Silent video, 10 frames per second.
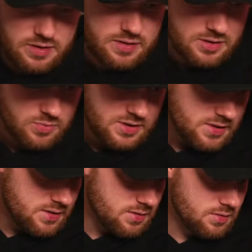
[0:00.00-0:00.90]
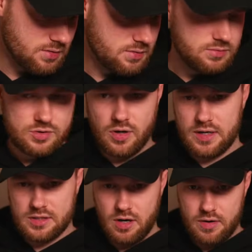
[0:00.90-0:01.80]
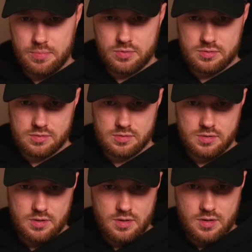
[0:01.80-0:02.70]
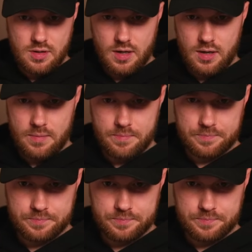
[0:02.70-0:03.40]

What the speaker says: that's what he said on Chinese car imports. MG